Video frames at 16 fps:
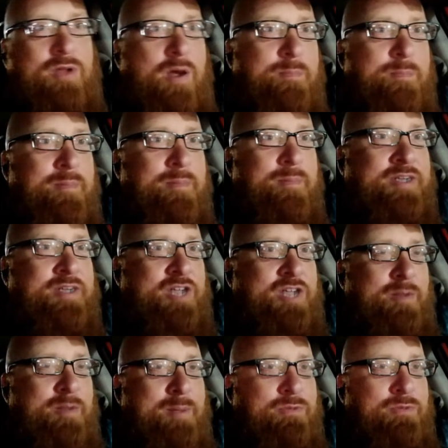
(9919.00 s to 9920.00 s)
my channel
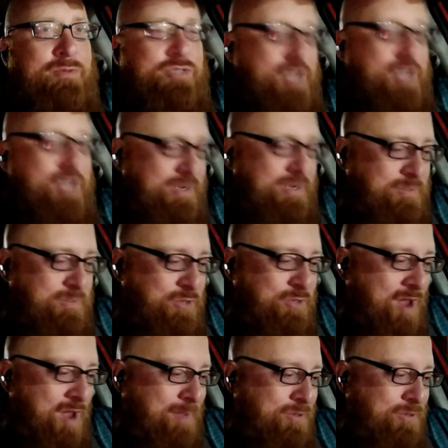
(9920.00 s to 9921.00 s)
members and channel
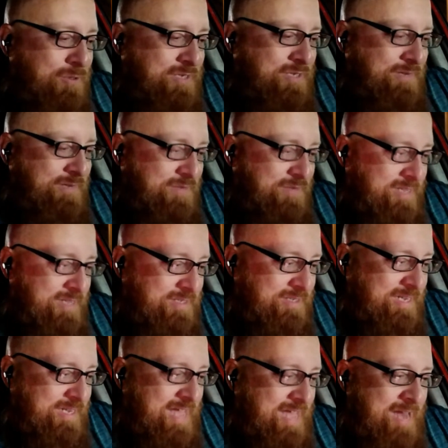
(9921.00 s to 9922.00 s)
subscribers and different things like
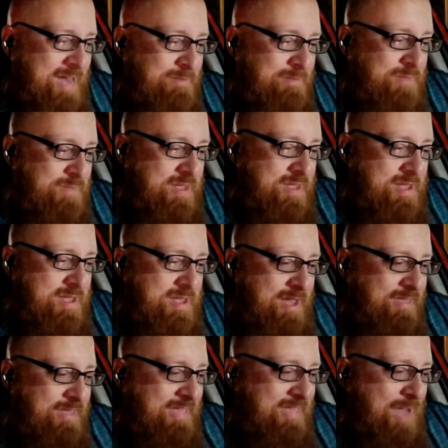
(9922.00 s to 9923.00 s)
that. I
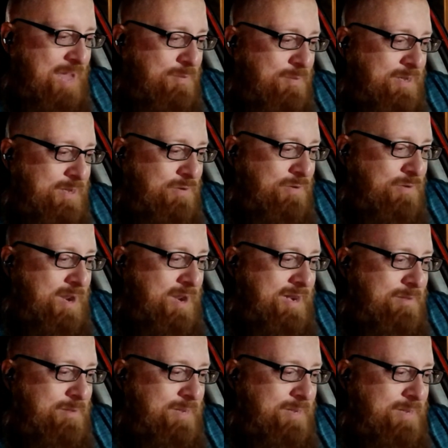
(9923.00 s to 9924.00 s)
think that would be great. It would
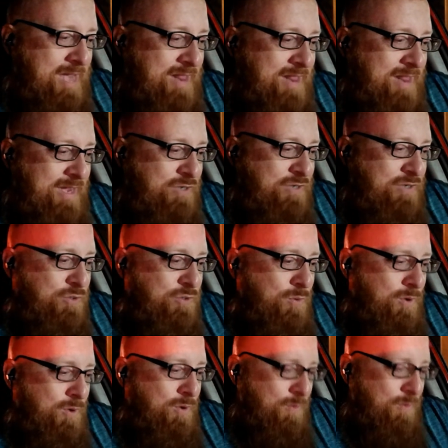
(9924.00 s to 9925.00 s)
be kind of like a
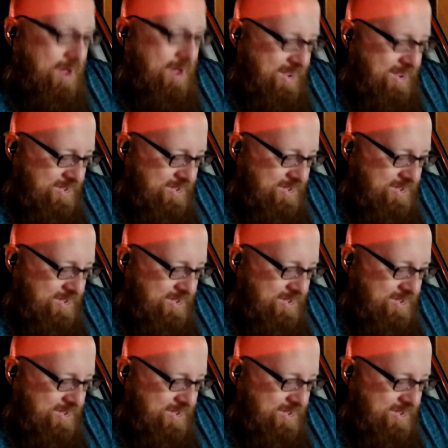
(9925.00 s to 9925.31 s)
dual way,